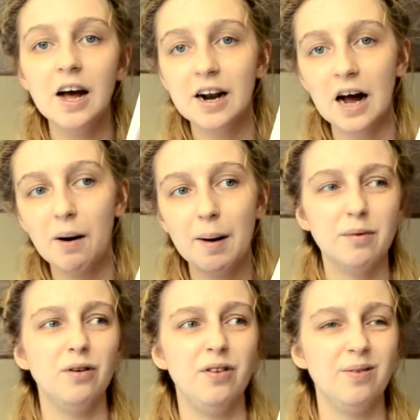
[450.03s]
Now,
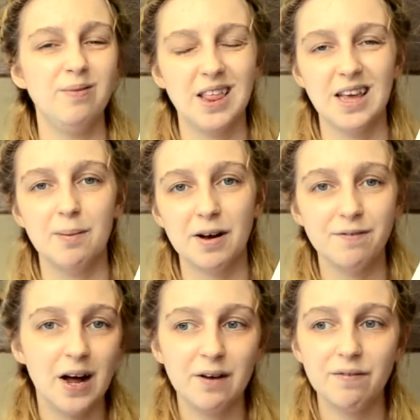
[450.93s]
Ambrose isn't really a big
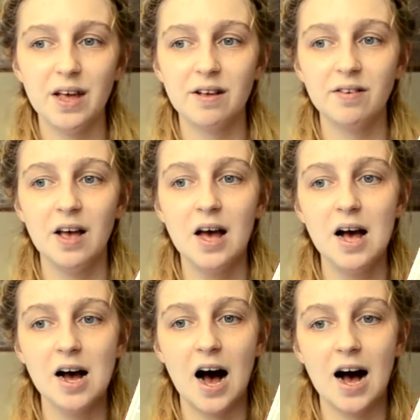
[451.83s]
fan of this,
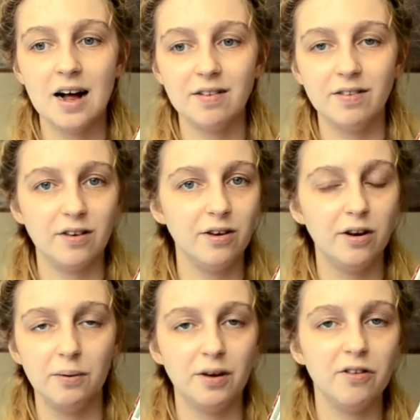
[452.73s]
and, you
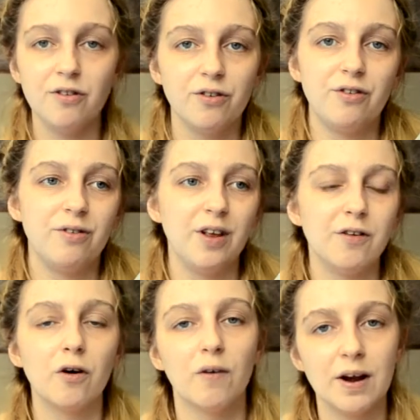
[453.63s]
know, it's
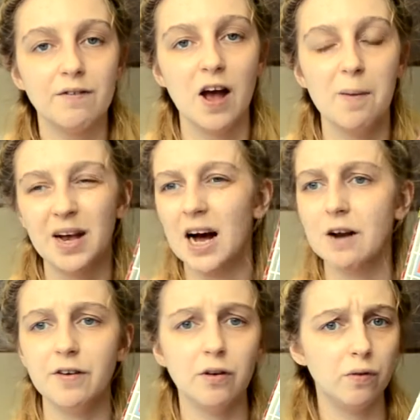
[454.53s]
not great for him. He kind
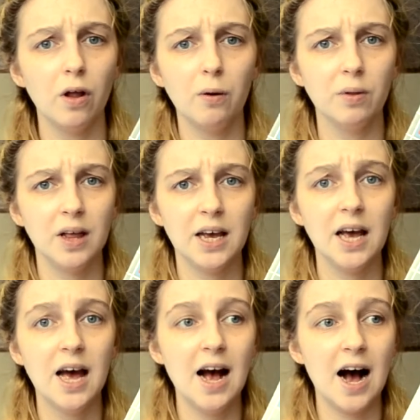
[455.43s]
of feels lonely,
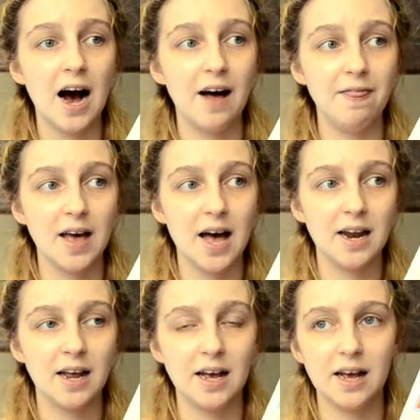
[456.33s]
and
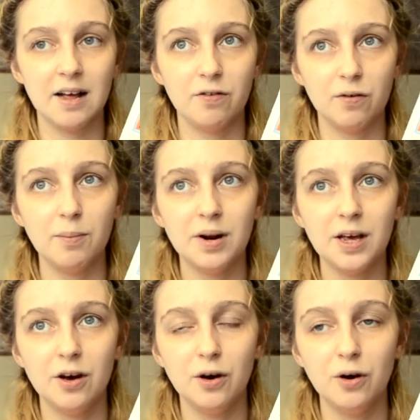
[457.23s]
then
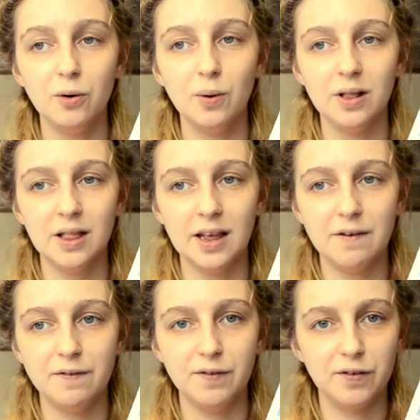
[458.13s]
somebody who
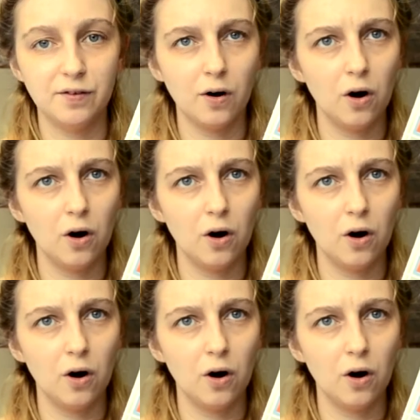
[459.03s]
lives